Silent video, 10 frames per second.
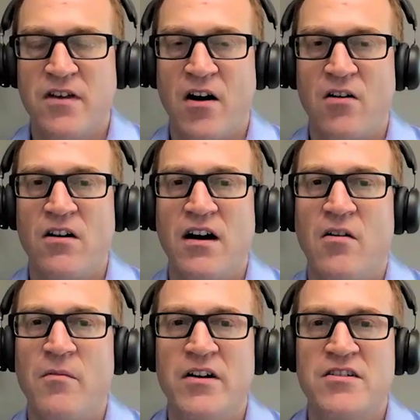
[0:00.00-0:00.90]

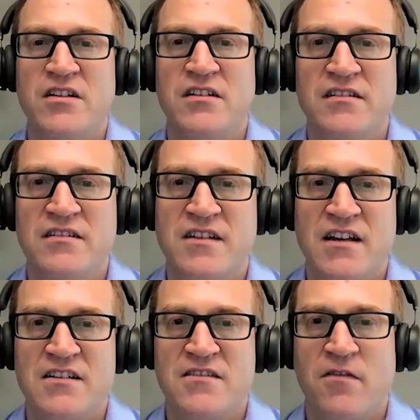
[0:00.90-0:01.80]
how much it
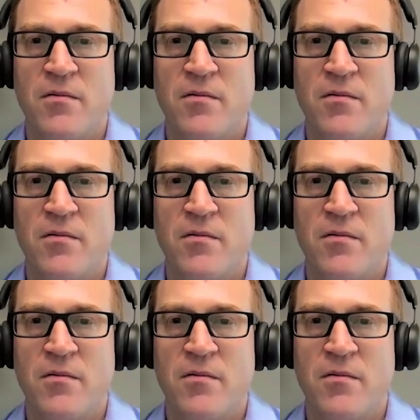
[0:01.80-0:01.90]
takes